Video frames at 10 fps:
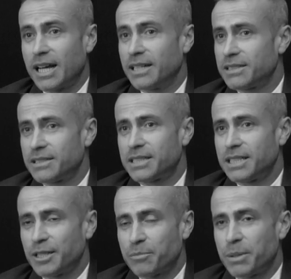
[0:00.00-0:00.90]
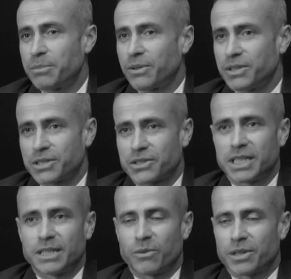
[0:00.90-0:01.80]
that, seeing people on the
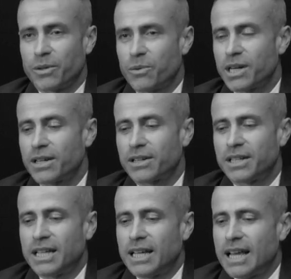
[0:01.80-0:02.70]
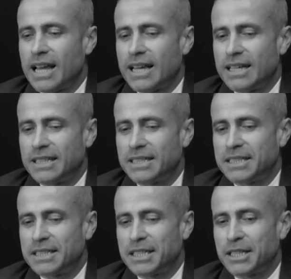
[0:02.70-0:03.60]
street and what they wear.
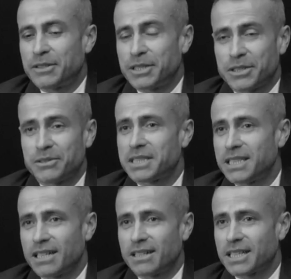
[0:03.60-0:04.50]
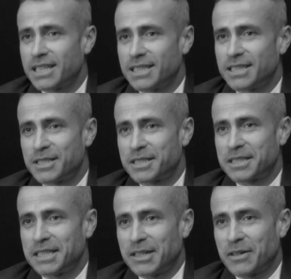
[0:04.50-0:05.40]
And, you know, you do see young
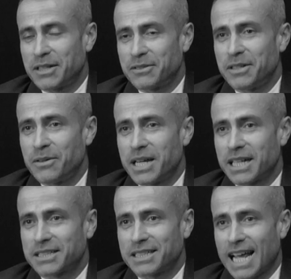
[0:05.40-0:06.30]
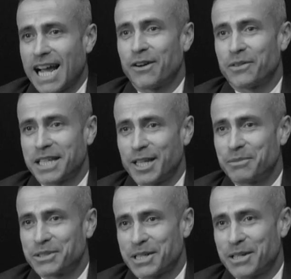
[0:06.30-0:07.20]
kids, you know, I don't know actually how they
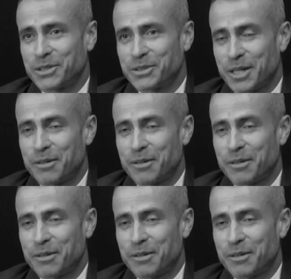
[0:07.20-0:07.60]
keep their trousers